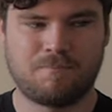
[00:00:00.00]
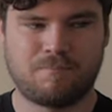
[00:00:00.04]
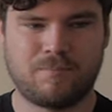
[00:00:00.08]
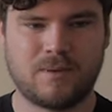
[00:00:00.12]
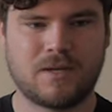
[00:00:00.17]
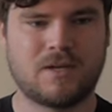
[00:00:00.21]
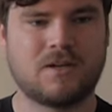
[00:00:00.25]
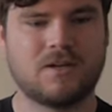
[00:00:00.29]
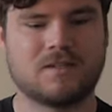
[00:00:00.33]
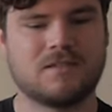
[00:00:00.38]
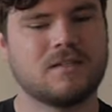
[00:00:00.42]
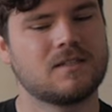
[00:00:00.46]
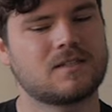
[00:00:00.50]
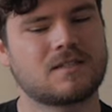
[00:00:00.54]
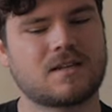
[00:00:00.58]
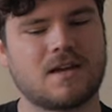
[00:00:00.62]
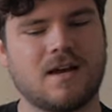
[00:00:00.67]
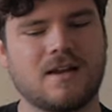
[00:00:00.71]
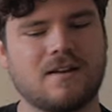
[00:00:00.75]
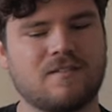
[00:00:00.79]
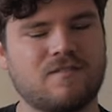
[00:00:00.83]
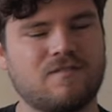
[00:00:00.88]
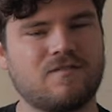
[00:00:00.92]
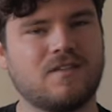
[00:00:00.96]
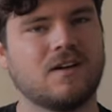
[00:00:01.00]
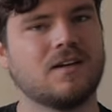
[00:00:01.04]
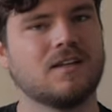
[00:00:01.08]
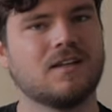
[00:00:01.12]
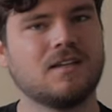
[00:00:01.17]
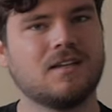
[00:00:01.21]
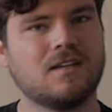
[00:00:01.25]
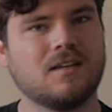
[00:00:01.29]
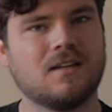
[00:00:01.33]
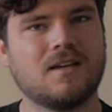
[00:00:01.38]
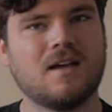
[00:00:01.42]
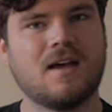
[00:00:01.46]
because it's kind of
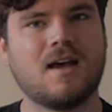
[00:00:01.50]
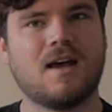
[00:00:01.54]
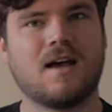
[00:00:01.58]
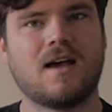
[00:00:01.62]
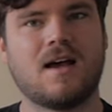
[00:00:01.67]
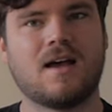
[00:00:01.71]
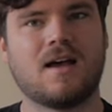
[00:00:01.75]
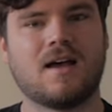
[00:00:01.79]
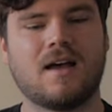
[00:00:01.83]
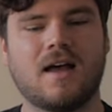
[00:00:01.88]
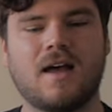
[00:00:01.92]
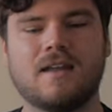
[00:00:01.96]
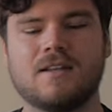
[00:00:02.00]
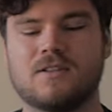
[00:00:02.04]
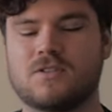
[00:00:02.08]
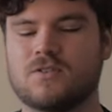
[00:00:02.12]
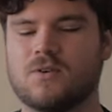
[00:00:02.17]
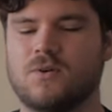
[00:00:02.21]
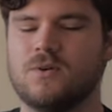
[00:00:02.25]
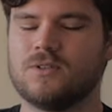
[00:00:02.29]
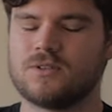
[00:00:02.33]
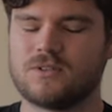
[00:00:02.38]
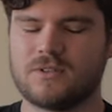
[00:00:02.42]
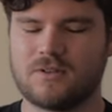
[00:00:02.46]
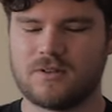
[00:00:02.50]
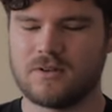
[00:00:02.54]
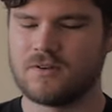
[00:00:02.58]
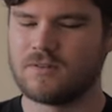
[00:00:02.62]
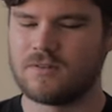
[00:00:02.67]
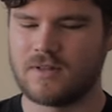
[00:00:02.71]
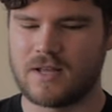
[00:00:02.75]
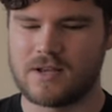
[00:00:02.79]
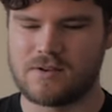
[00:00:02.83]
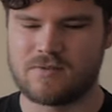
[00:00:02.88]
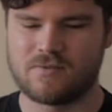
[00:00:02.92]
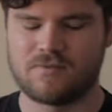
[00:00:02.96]
funny, and it's also
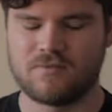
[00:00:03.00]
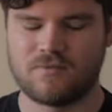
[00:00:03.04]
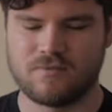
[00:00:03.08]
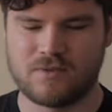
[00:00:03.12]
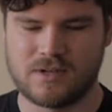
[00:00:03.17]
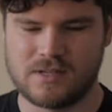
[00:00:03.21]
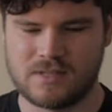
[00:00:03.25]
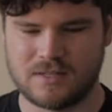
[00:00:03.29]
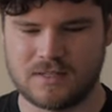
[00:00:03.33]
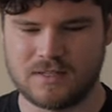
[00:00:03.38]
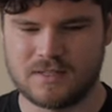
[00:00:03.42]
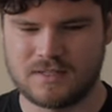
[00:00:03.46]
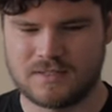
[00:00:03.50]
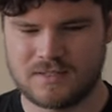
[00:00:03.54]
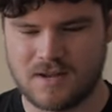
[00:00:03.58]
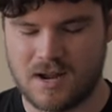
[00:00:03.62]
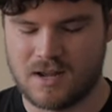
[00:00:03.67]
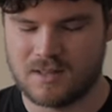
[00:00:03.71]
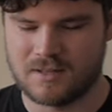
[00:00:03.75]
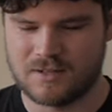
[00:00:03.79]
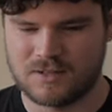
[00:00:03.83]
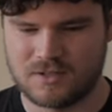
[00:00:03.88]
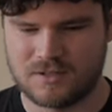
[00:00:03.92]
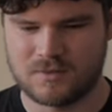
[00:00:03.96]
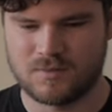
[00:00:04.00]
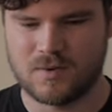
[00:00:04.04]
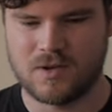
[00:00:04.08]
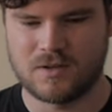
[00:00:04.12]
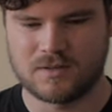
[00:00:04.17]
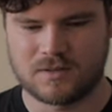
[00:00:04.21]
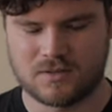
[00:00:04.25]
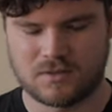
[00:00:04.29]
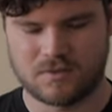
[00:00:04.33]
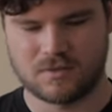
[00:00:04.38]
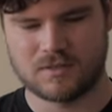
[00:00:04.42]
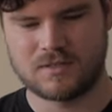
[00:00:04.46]
like really stylish as well.
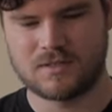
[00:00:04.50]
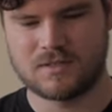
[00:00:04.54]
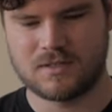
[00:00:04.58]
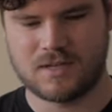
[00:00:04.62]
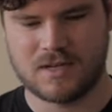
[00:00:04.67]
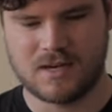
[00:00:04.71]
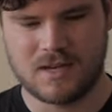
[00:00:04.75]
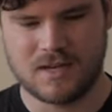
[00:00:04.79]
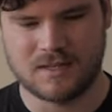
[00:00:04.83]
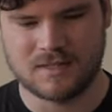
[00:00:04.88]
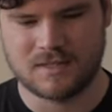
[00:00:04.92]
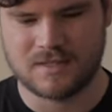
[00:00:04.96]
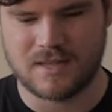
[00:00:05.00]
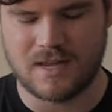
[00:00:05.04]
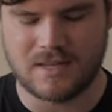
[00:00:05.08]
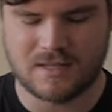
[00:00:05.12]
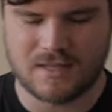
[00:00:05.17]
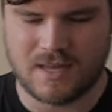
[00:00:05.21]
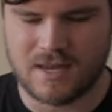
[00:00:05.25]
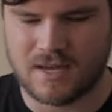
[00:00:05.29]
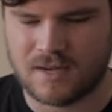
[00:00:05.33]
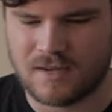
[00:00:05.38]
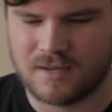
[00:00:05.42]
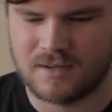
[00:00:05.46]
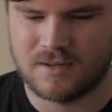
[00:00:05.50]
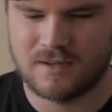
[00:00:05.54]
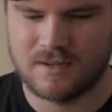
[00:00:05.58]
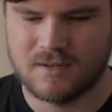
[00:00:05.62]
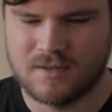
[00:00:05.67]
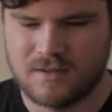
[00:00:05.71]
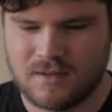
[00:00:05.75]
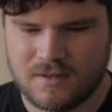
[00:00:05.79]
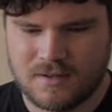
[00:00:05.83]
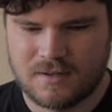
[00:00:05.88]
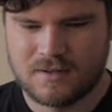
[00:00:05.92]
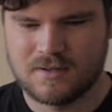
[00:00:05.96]
So it hits that like,
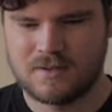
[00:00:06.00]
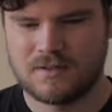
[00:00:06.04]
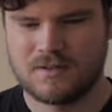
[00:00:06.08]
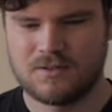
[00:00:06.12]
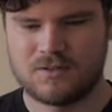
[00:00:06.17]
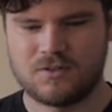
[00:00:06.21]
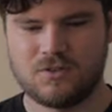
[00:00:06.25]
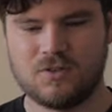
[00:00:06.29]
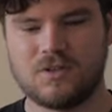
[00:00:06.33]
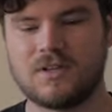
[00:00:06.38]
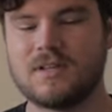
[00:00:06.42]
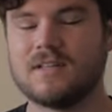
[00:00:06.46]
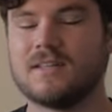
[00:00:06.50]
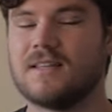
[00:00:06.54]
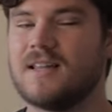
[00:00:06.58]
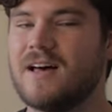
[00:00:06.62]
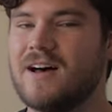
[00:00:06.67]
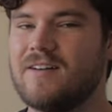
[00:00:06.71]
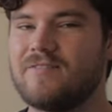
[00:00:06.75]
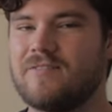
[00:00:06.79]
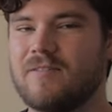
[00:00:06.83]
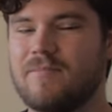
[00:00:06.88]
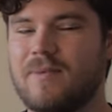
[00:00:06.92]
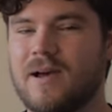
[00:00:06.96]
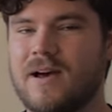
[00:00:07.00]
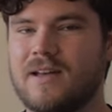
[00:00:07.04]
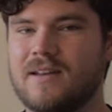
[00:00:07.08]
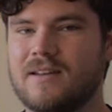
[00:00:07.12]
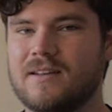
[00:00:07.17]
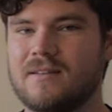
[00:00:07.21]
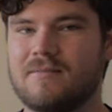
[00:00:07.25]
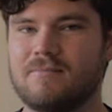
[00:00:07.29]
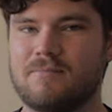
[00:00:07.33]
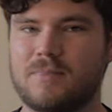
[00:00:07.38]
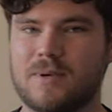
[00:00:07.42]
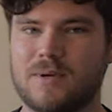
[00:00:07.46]
you can laugh about
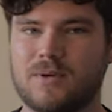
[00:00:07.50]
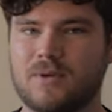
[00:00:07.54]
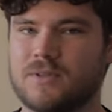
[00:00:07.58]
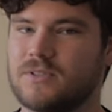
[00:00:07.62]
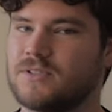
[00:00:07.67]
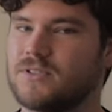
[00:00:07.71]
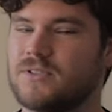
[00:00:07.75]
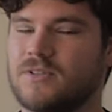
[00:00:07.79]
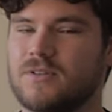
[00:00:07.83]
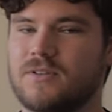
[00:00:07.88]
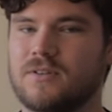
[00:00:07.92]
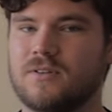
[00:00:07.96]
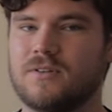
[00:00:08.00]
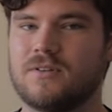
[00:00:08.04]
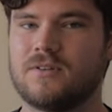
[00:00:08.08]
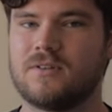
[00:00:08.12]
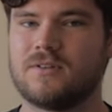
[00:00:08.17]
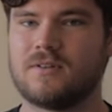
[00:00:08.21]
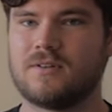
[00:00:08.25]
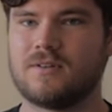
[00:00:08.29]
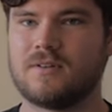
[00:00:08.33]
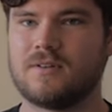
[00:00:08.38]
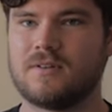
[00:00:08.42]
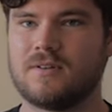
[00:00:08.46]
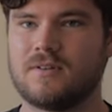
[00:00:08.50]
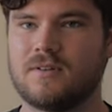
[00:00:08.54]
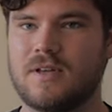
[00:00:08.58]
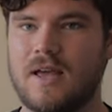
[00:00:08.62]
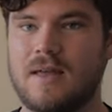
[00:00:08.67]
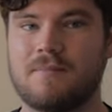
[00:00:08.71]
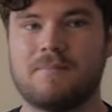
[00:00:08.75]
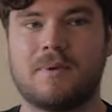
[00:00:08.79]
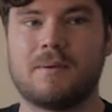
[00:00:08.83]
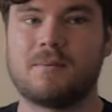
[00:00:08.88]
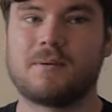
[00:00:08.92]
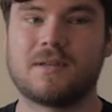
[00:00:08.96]
it, but also,
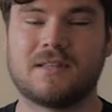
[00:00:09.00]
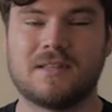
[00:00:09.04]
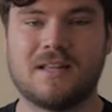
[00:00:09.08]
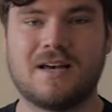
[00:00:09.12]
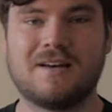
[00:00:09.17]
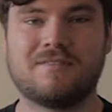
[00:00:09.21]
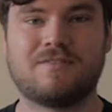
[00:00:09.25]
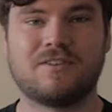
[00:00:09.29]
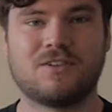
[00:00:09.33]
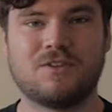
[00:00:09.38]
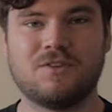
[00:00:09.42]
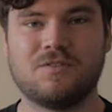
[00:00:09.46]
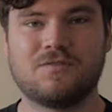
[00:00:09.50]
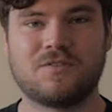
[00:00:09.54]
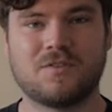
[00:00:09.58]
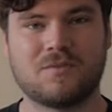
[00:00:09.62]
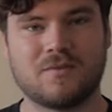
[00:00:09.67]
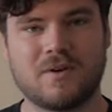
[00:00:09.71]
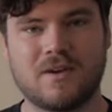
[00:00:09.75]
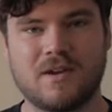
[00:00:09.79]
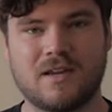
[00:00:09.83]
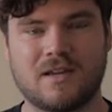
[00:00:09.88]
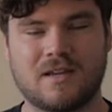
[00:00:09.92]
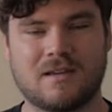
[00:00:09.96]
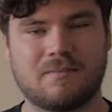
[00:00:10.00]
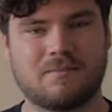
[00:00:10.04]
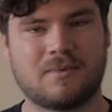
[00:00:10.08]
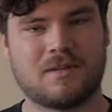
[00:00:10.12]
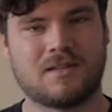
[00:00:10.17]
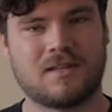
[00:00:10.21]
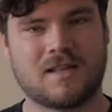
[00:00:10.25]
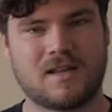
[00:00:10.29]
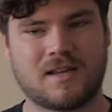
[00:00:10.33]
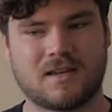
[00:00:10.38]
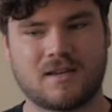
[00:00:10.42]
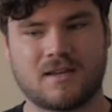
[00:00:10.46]
and people can laugh at you for wearing it,
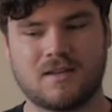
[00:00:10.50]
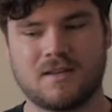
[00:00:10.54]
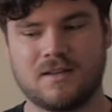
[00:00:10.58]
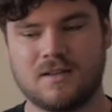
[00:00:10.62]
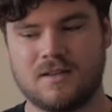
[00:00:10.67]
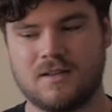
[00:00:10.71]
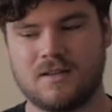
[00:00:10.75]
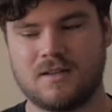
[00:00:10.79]
but like,